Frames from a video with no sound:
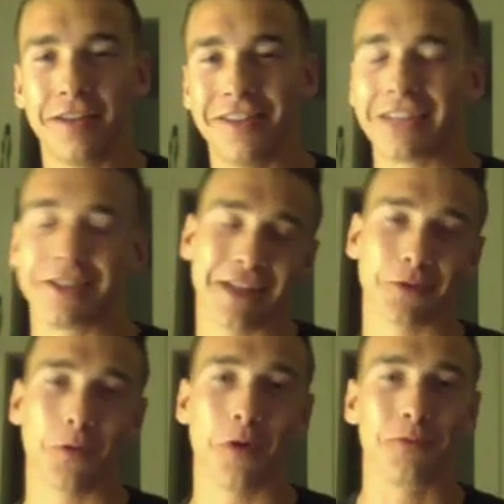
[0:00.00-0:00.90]
That's a
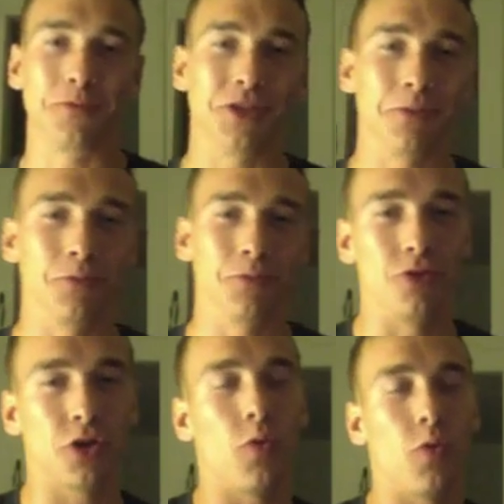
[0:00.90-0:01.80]
quote from Jim Rohn.
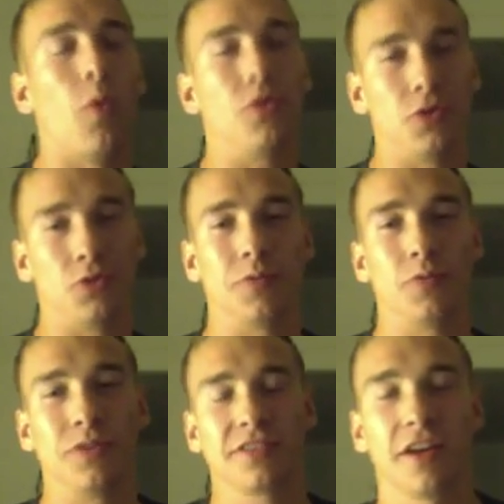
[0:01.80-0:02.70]
So what we do is
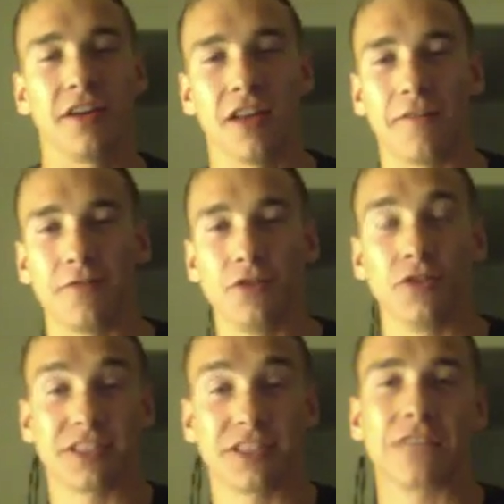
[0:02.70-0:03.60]
we study a lot of
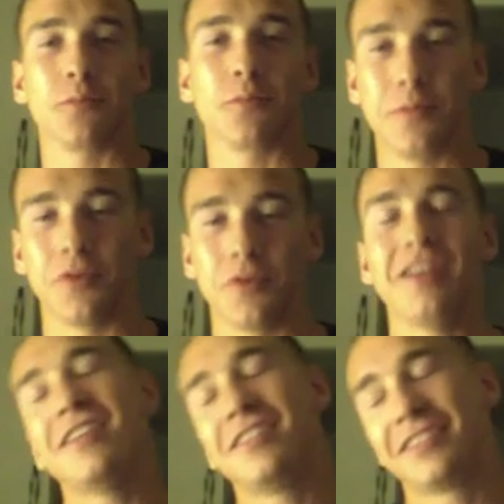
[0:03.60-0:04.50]
successful people, and
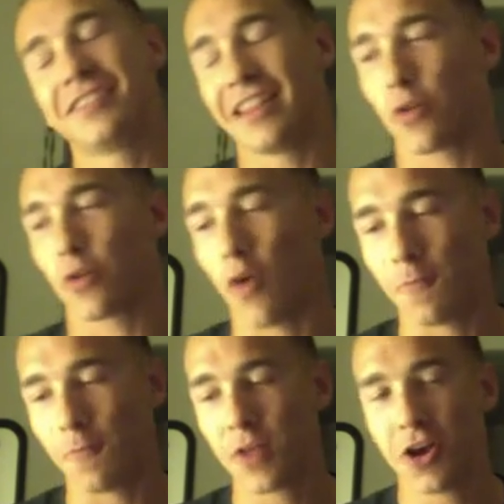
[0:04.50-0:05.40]
he said that quote.
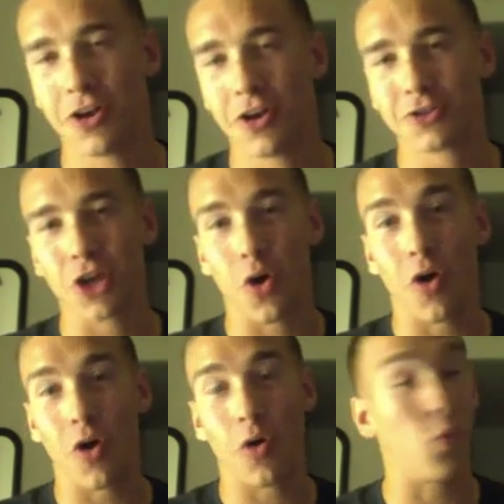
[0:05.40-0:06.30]

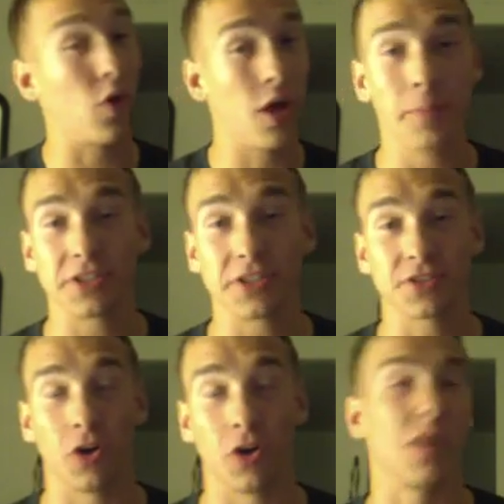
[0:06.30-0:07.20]
So we're all ambitious
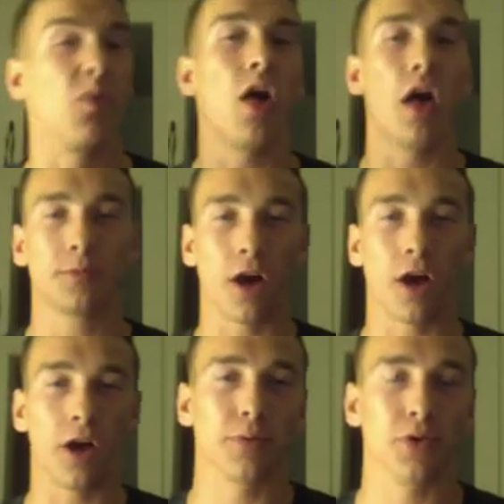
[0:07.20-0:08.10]
sowers, right? We're all
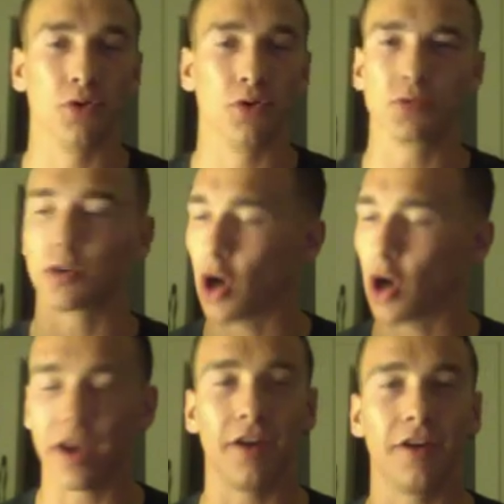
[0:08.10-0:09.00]
entrepreneurs. We're
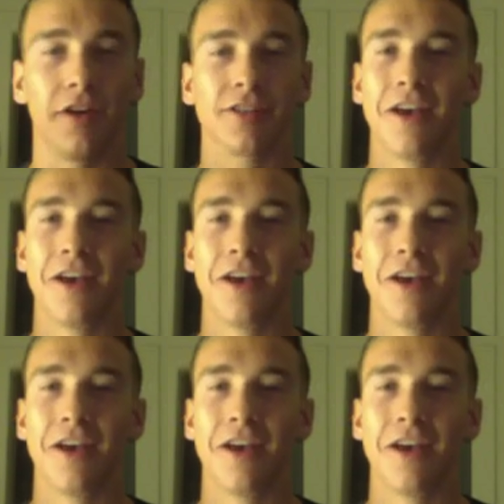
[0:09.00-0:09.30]
go-getters.